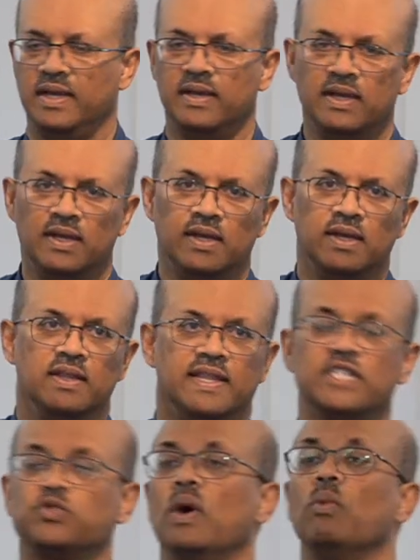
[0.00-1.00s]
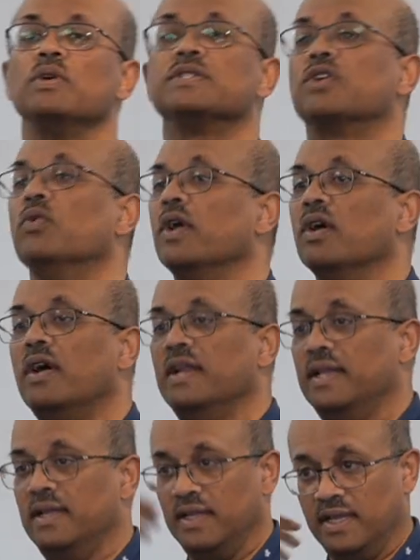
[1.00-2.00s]
Okay? That's what was going
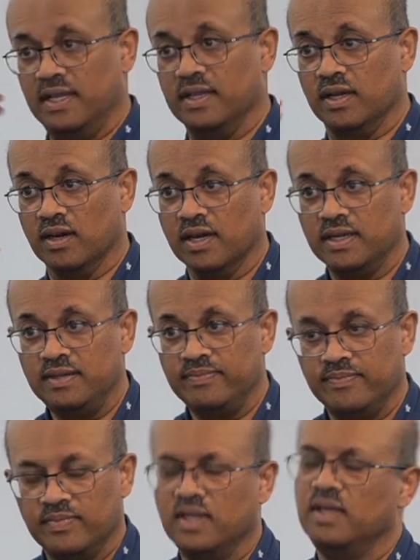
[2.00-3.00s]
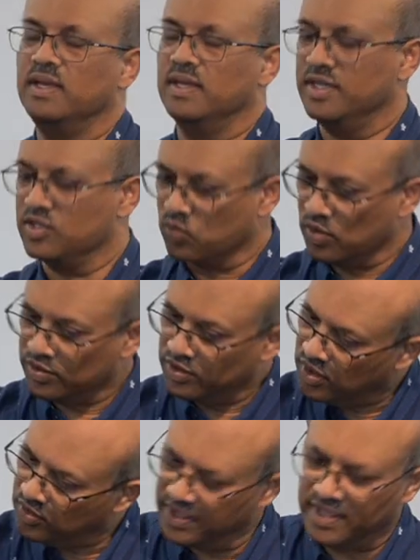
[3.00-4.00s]
on in, in the garden. It is
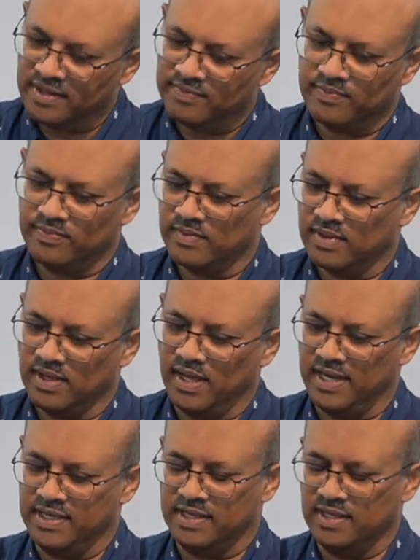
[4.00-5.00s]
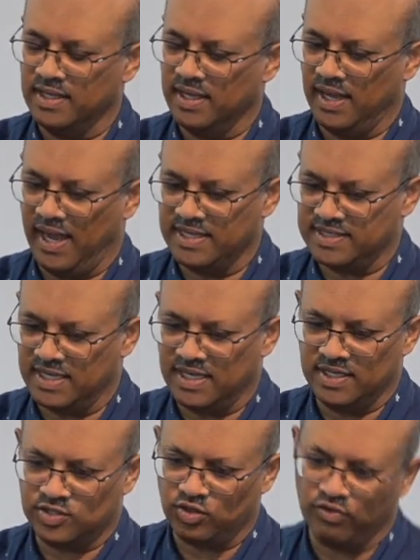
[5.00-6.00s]
worth noting, and as
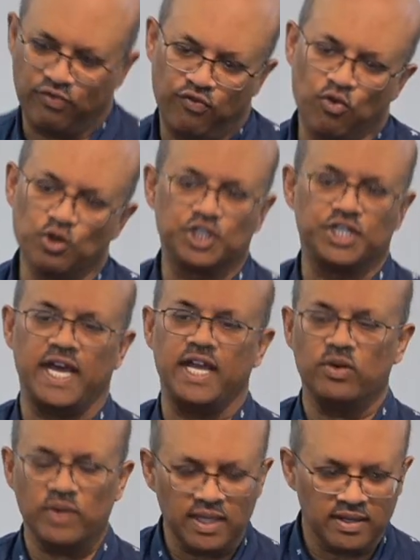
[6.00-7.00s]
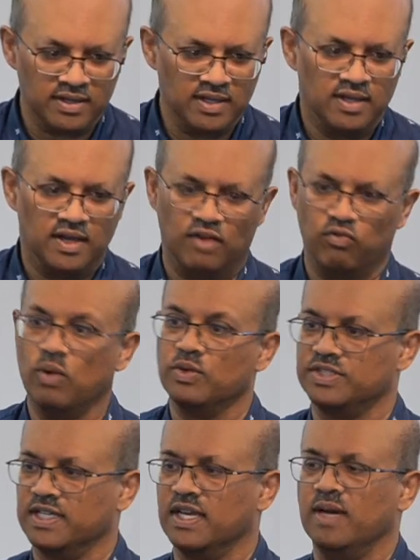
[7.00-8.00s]
a sort of foreshadowing of
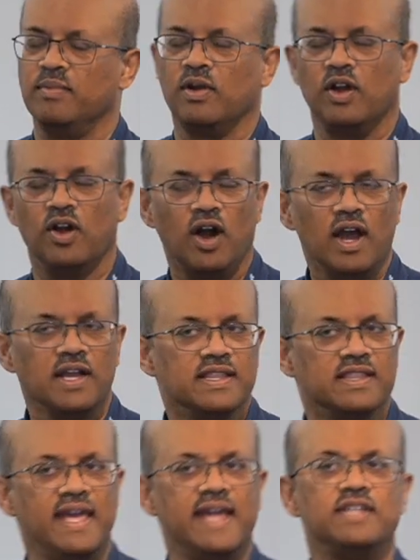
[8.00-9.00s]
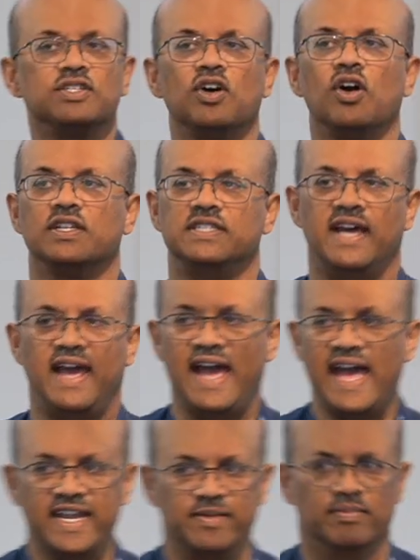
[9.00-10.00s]
what was to come, God then talked
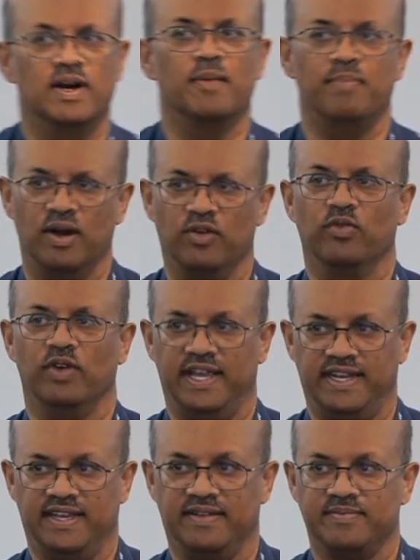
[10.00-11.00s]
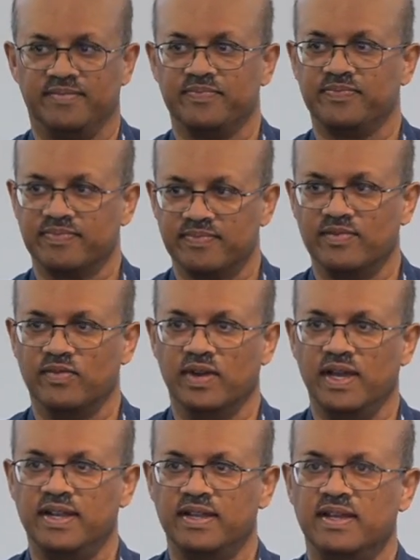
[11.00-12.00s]
to Adam about reigning,
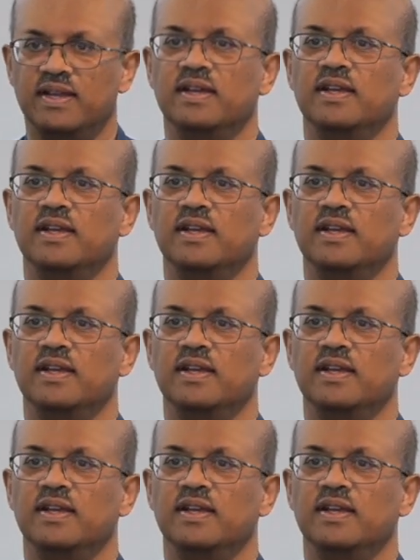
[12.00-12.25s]
right?